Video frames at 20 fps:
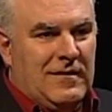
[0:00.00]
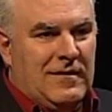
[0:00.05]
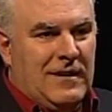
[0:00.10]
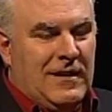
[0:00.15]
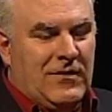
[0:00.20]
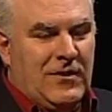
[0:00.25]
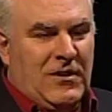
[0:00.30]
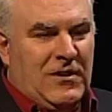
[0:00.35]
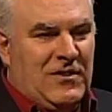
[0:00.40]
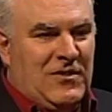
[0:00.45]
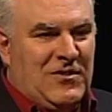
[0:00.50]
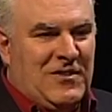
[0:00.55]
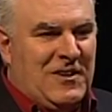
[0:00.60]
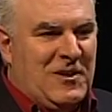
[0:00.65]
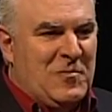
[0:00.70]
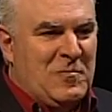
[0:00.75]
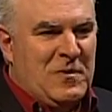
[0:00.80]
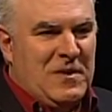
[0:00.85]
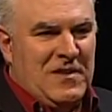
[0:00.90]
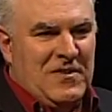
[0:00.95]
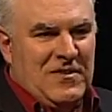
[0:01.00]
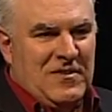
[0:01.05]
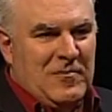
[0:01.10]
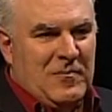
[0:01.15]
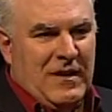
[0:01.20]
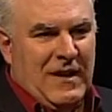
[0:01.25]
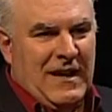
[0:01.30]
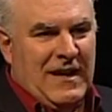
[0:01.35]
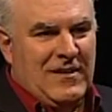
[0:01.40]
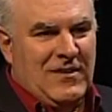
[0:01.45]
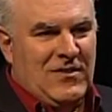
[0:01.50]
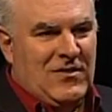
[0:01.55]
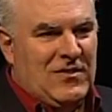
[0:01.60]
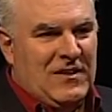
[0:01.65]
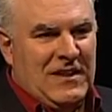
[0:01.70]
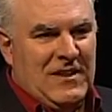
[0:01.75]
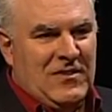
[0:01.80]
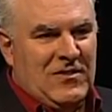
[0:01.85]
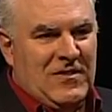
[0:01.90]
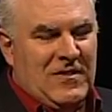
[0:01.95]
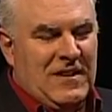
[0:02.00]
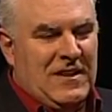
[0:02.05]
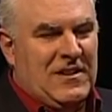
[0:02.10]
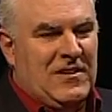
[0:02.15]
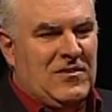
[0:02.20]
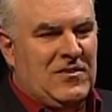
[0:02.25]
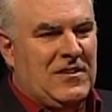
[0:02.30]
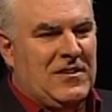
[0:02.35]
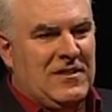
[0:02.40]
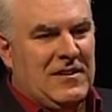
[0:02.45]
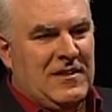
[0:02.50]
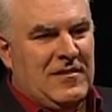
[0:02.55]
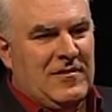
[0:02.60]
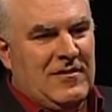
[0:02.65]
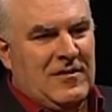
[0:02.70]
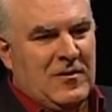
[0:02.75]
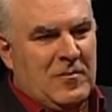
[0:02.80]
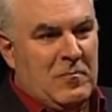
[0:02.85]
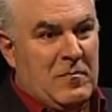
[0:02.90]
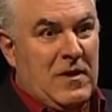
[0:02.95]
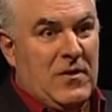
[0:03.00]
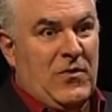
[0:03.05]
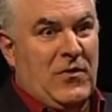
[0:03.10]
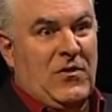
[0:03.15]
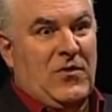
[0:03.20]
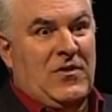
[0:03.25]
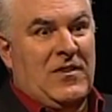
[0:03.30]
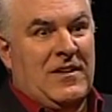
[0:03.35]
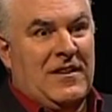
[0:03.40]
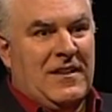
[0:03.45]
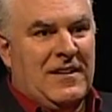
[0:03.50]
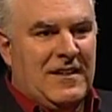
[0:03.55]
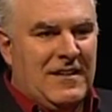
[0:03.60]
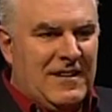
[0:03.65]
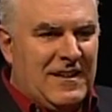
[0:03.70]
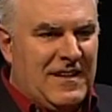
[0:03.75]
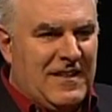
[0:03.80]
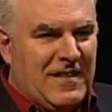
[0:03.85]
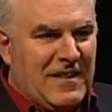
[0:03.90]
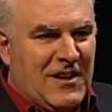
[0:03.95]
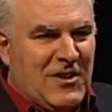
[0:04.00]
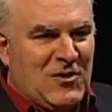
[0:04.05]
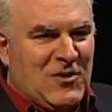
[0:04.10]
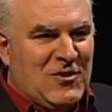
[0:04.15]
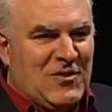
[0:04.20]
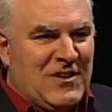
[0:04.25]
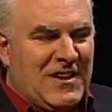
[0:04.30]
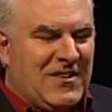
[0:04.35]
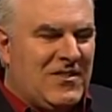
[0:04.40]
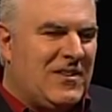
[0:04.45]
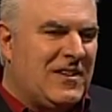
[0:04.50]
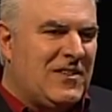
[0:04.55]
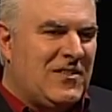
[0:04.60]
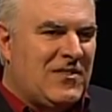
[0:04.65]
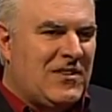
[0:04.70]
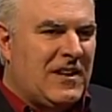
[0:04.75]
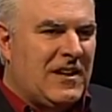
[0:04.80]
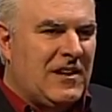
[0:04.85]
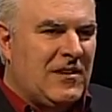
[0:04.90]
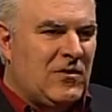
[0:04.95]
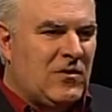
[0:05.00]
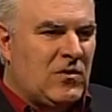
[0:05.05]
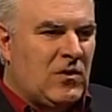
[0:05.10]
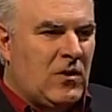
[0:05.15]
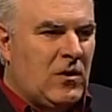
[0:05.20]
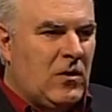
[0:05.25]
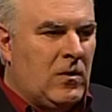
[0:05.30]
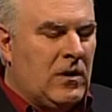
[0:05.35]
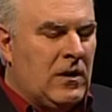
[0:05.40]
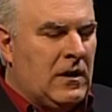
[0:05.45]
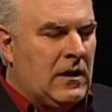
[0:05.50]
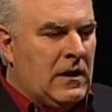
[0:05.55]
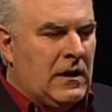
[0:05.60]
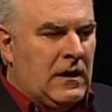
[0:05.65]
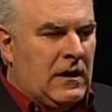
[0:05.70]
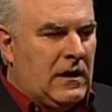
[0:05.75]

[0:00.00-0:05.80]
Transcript: has all these tidbits and behind the scenes things and you know myths and legends, as they say. Mm -hmm, so mm -hmm.